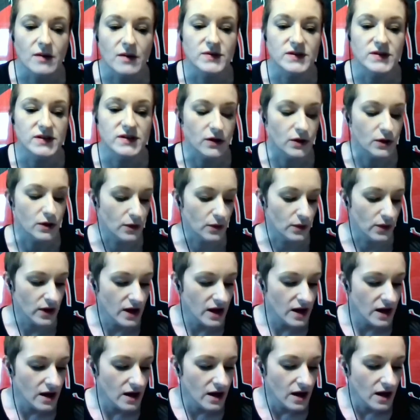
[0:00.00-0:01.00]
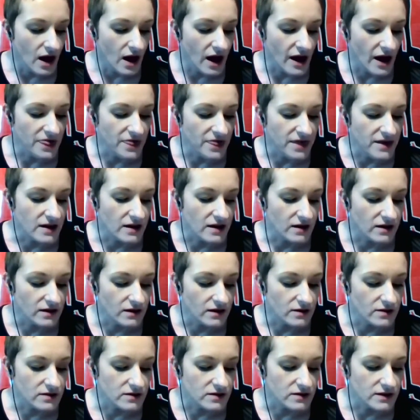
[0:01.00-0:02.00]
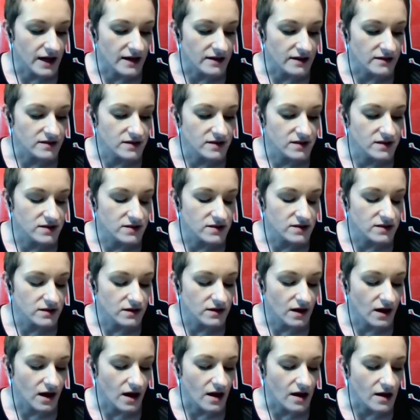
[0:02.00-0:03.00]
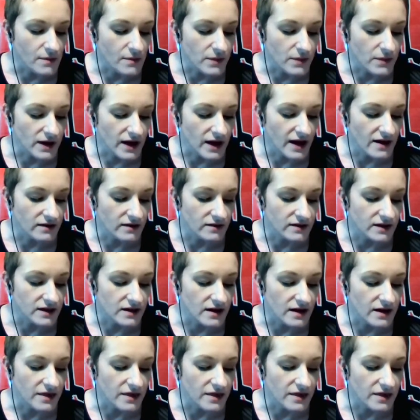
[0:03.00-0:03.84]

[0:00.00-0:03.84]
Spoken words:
So I think Catalina,